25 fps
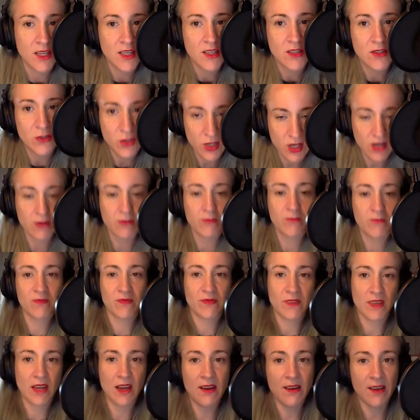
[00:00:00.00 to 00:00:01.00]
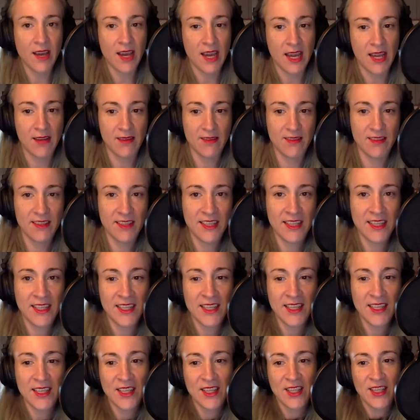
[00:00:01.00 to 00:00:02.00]
So, all right.
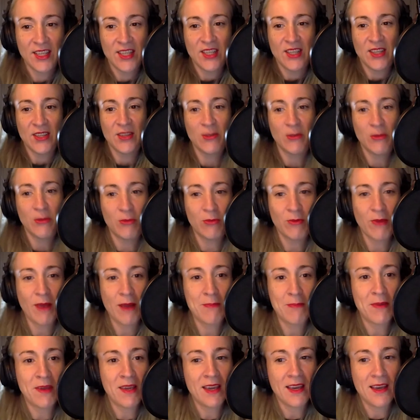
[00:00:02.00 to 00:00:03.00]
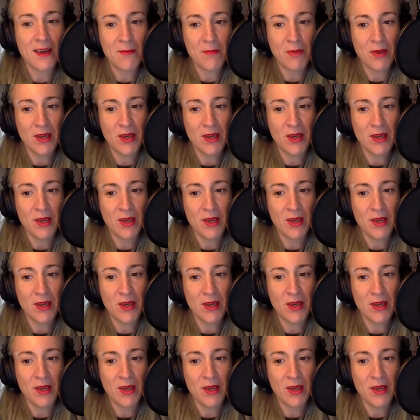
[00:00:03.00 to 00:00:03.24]
Wrapping up.